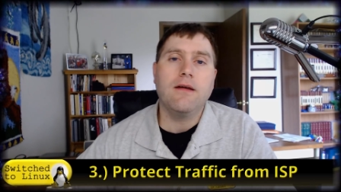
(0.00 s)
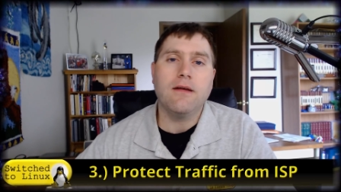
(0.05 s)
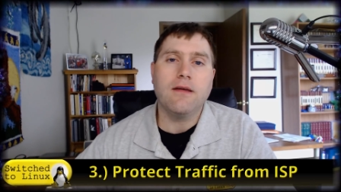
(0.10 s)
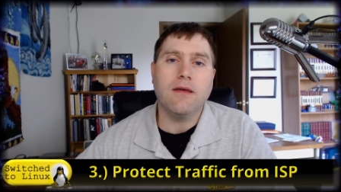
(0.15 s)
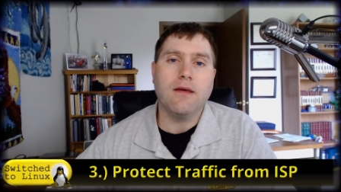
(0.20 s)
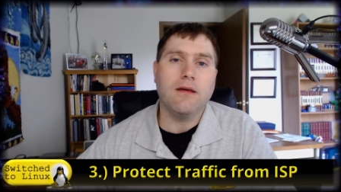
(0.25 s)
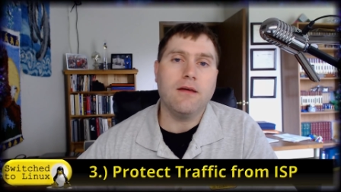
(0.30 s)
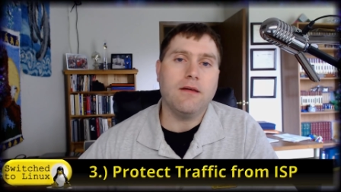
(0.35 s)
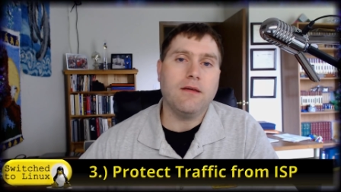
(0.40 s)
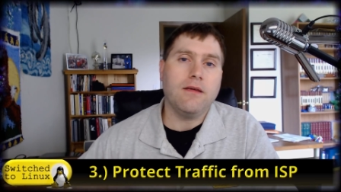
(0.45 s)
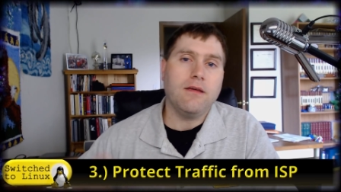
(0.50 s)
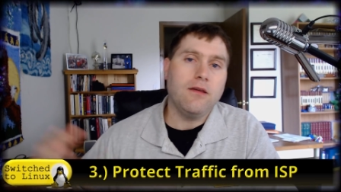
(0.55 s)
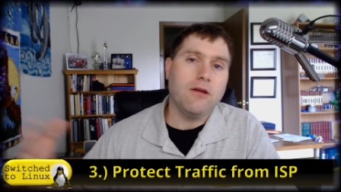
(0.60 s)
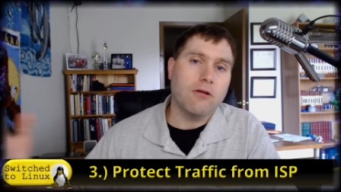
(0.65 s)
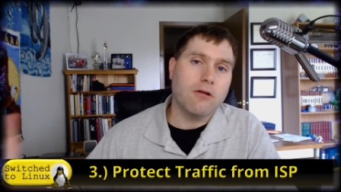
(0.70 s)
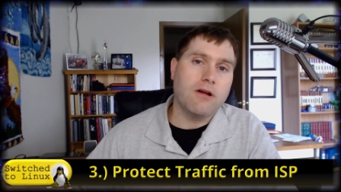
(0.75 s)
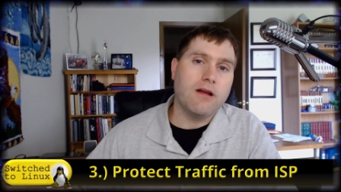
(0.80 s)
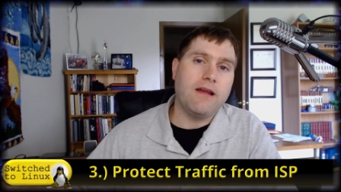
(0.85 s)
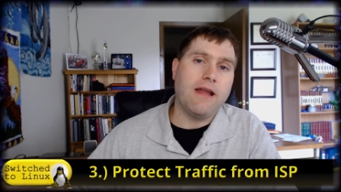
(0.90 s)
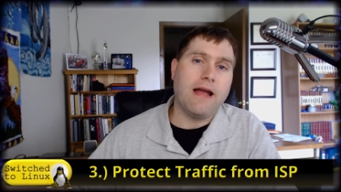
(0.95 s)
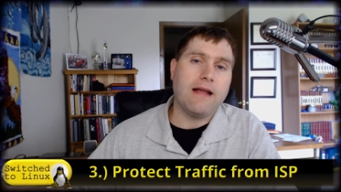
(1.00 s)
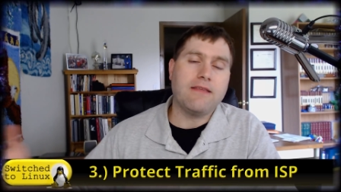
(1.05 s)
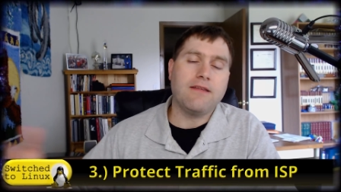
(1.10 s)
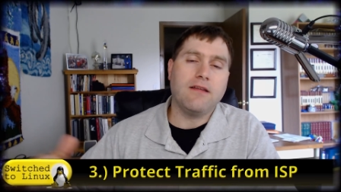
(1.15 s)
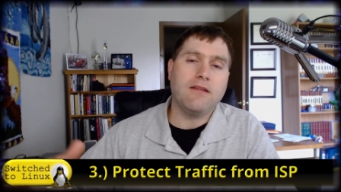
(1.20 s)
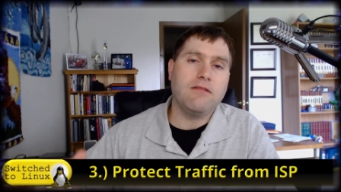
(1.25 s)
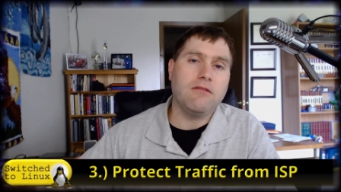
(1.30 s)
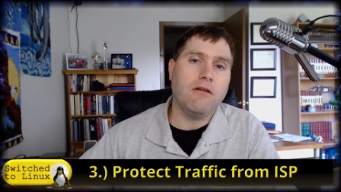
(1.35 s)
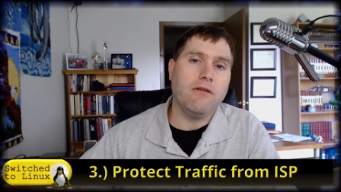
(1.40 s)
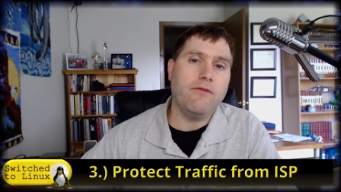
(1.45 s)
you're
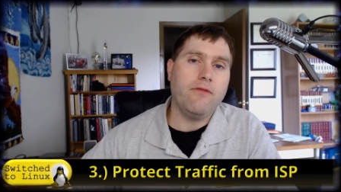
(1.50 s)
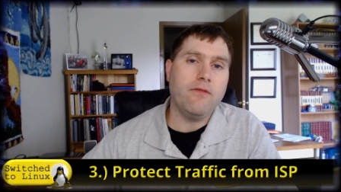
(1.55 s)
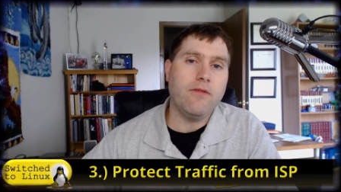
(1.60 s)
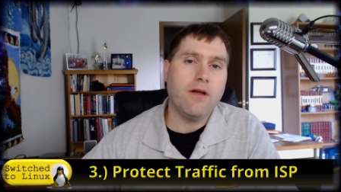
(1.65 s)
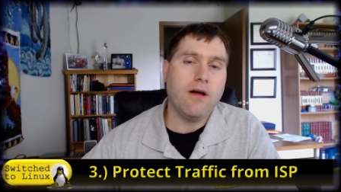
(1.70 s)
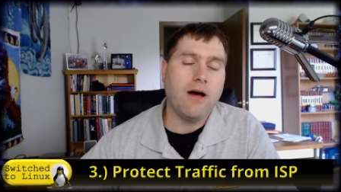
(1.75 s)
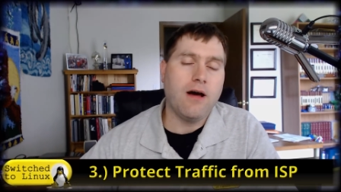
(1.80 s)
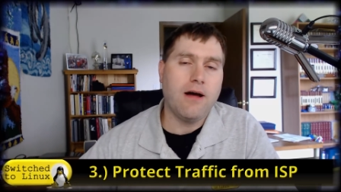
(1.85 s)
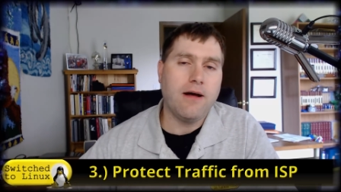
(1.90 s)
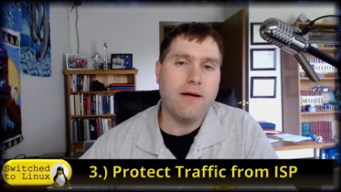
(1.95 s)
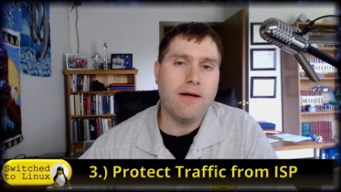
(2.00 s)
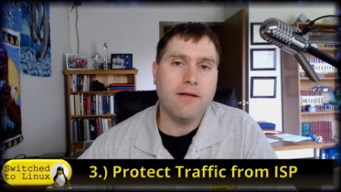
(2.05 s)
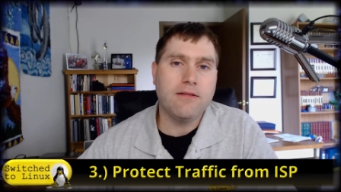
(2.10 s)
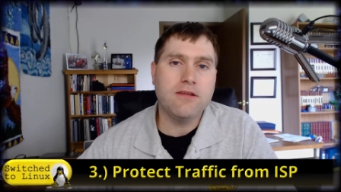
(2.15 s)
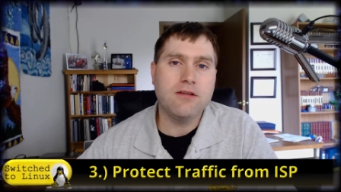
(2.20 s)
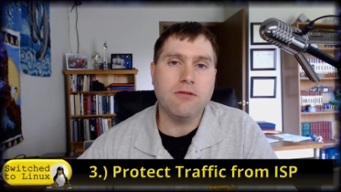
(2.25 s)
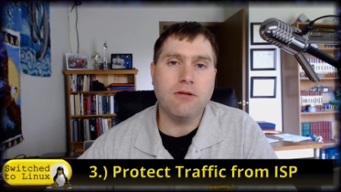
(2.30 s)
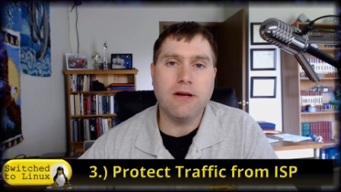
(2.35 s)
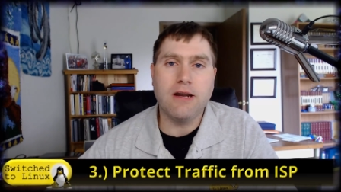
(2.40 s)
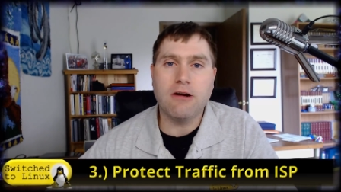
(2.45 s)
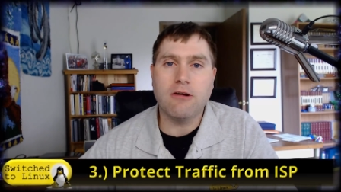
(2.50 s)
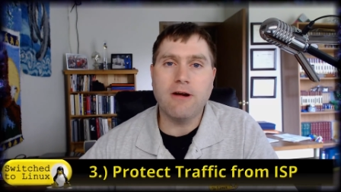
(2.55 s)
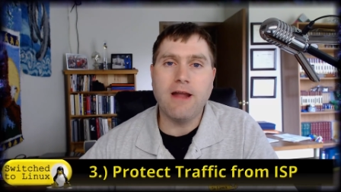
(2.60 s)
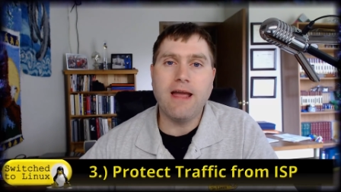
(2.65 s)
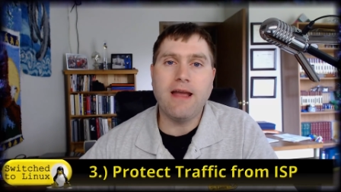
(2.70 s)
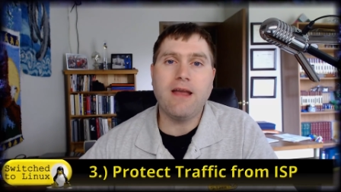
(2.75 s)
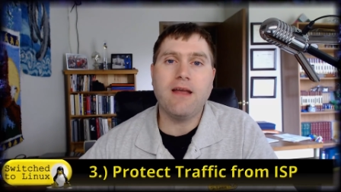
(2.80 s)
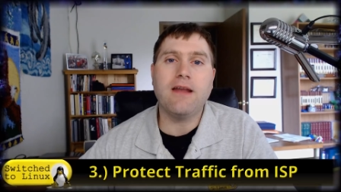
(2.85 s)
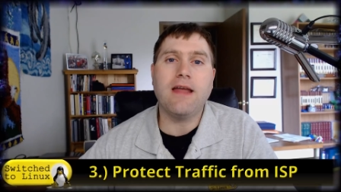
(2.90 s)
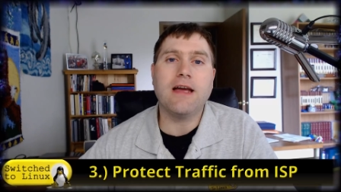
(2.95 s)
connecting to an
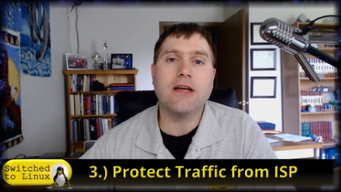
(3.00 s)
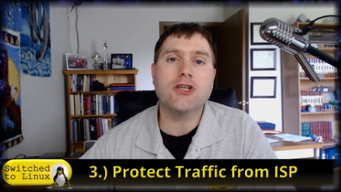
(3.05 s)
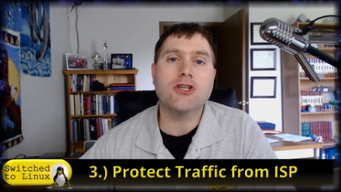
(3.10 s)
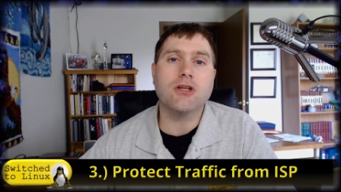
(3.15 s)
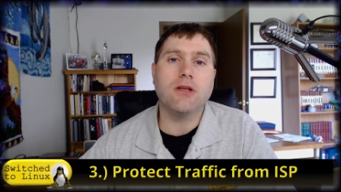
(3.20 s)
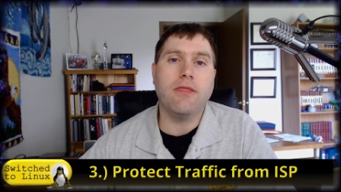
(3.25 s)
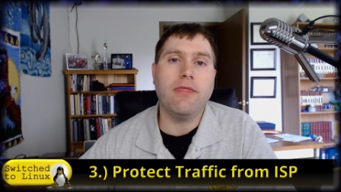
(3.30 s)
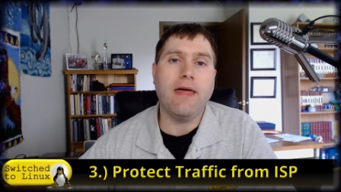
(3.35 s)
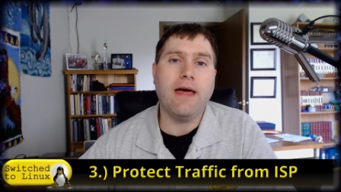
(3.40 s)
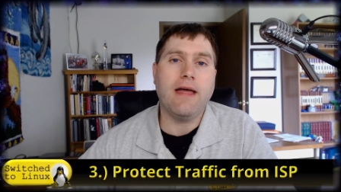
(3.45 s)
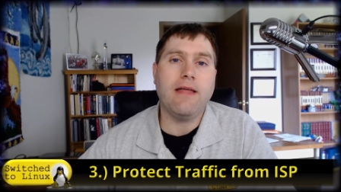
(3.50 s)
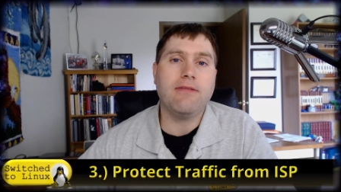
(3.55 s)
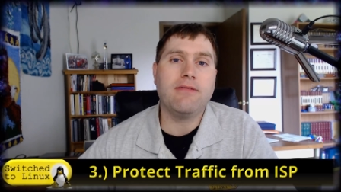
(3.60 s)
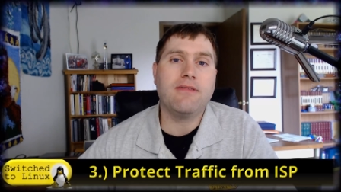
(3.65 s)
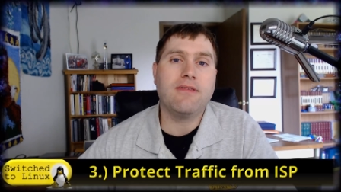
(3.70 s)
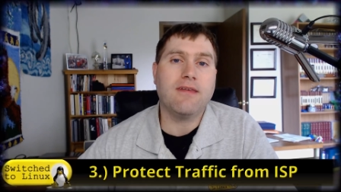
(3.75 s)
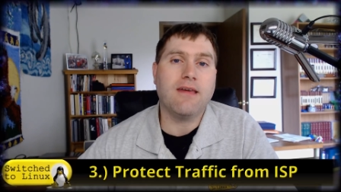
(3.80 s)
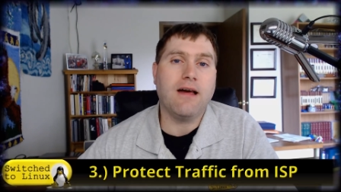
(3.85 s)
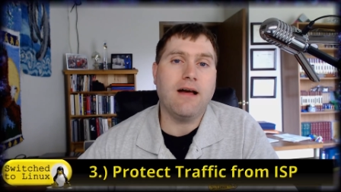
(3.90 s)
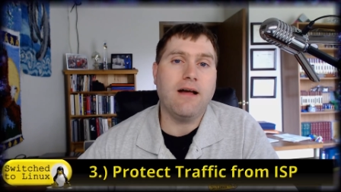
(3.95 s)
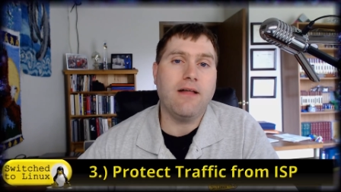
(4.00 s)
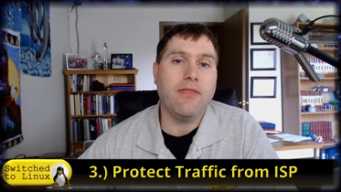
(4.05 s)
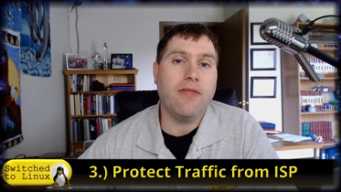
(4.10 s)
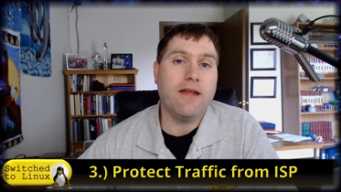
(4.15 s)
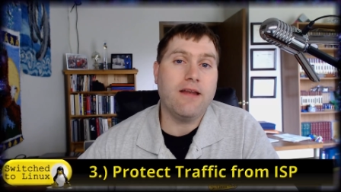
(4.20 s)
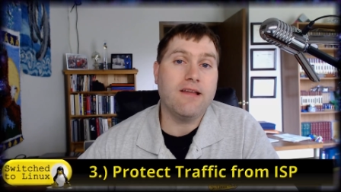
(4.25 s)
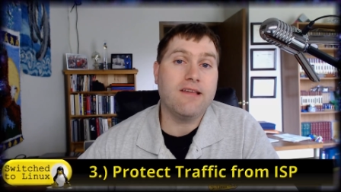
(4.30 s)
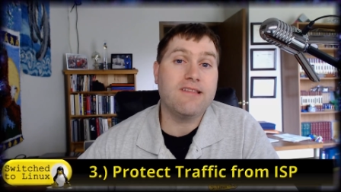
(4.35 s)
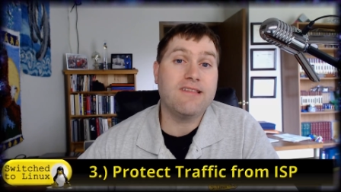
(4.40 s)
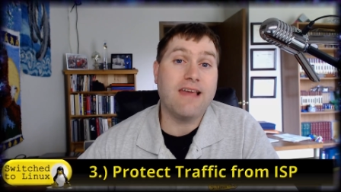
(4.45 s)
internet connection that
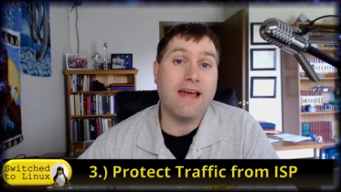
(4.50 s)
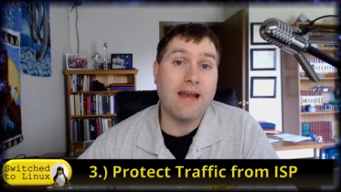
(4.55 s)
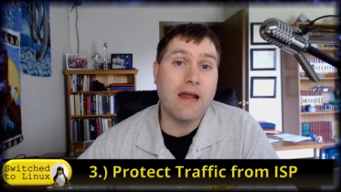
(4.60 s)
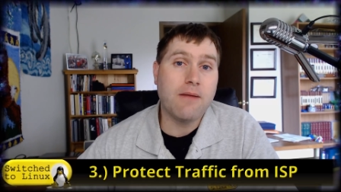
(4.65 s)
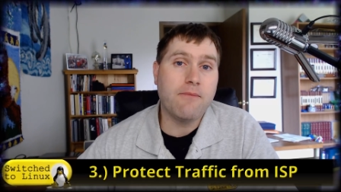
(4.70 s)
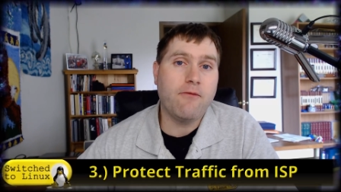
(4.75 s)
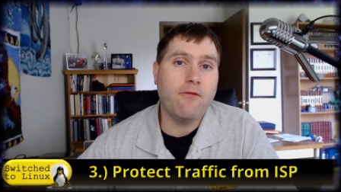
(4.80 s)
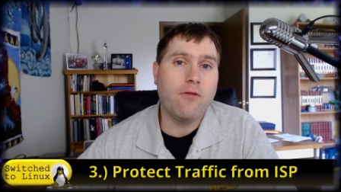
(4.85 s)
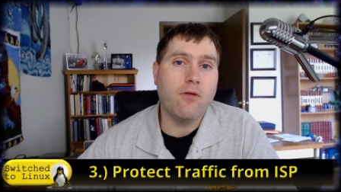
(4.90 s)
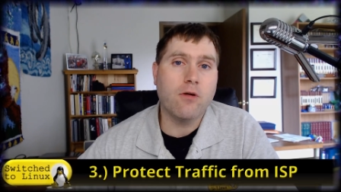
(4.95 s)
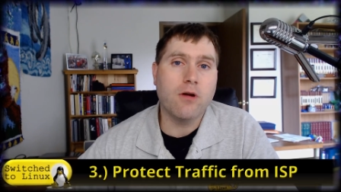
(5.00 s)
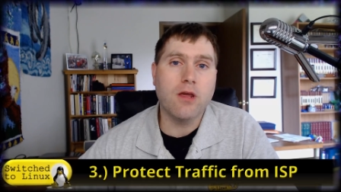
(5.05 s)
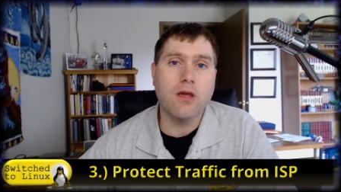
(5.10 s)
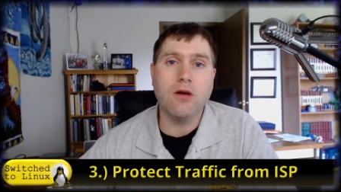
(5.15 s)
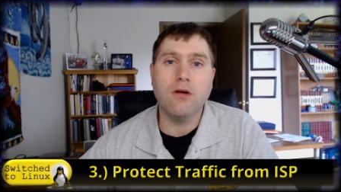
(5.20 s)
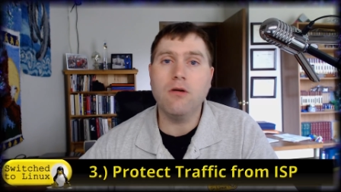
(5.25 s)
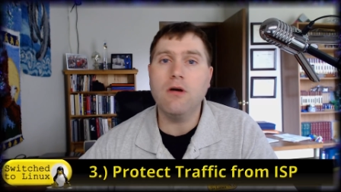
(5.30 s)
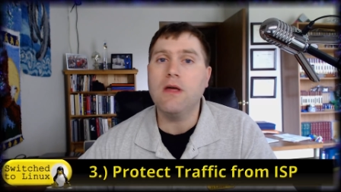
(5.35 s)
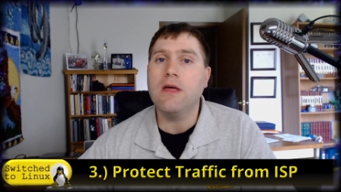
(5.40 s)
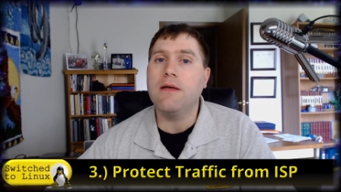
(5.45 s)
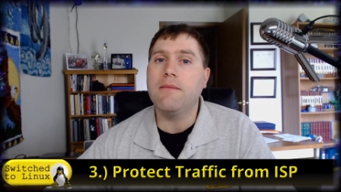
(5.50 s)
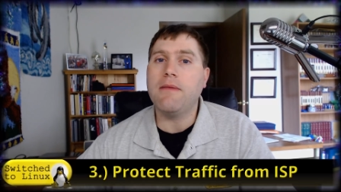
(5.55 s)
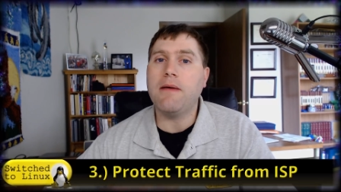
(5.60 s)
that is set up for you.